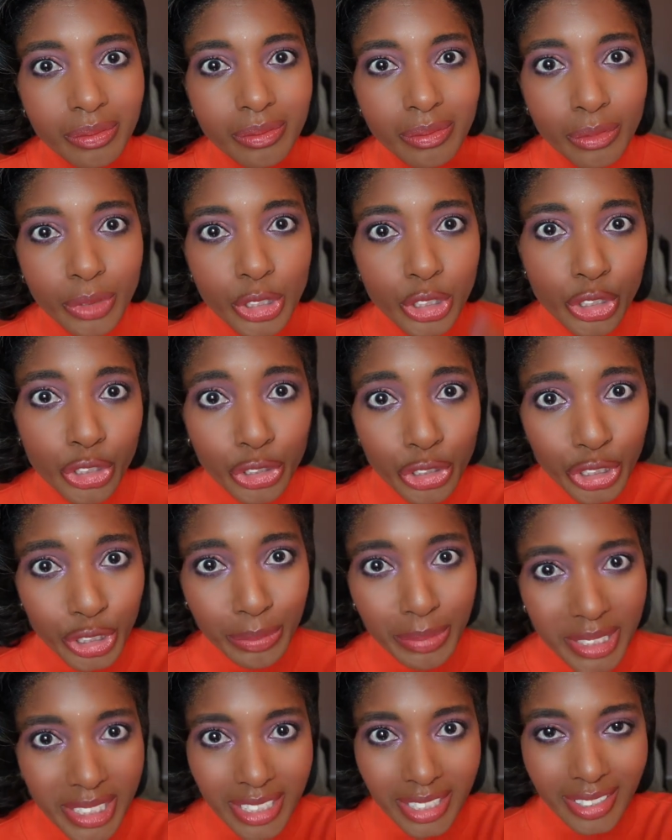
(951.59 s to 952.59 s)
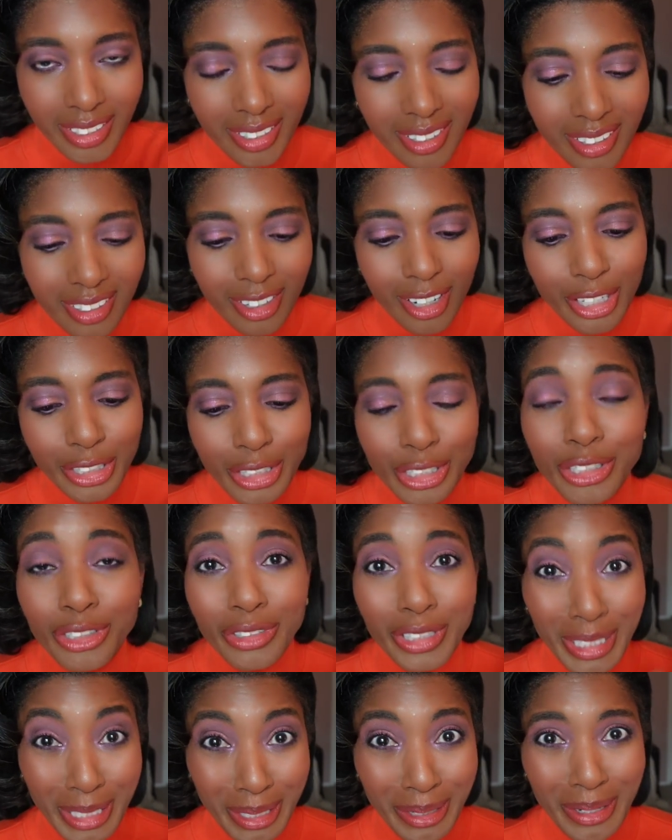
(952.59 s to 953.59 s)
what you should be seeing on the
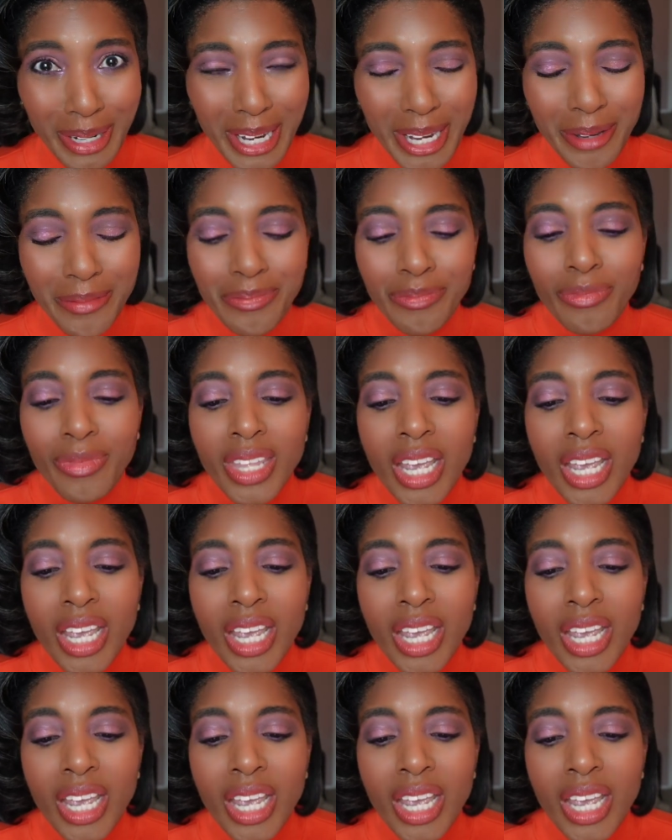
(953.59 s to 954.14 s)
screen, okay?